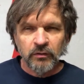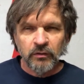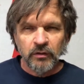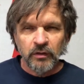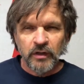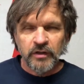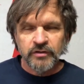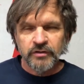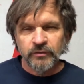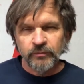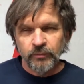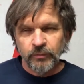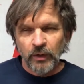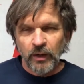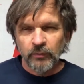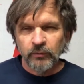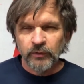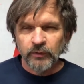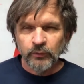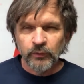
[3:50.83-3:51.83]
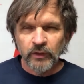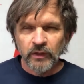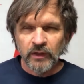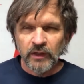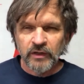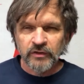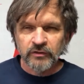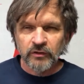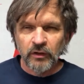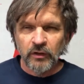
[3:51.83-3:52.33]
As you probably
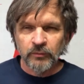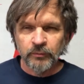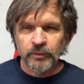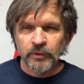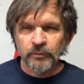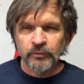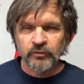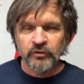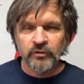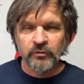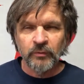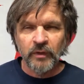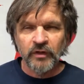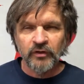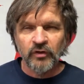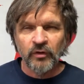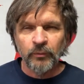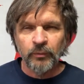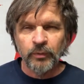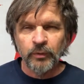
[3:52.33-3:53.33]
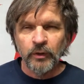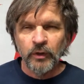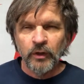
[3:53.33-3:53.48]
realize, long pips can mess up